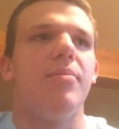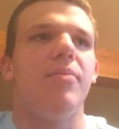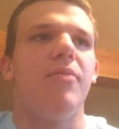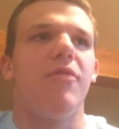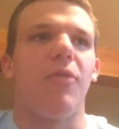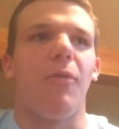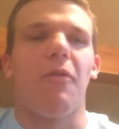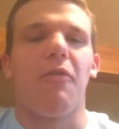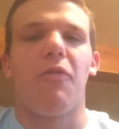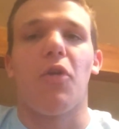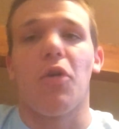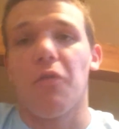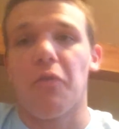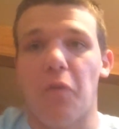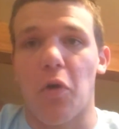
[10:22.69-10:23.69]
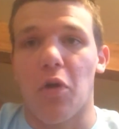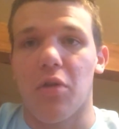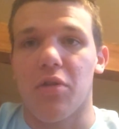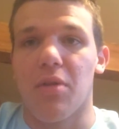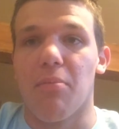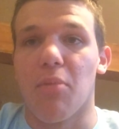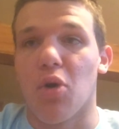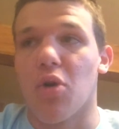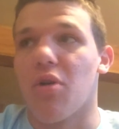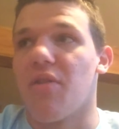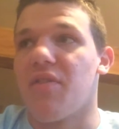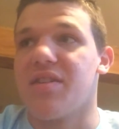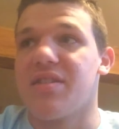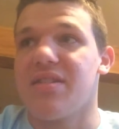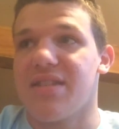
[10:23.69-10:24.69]
for the murder of
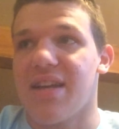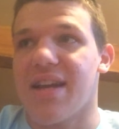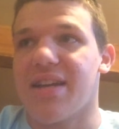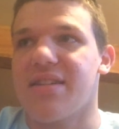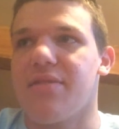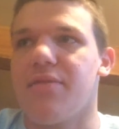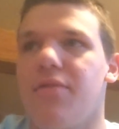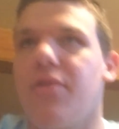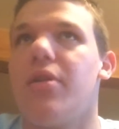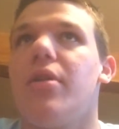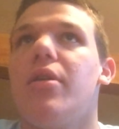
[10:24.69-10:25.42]
a detective.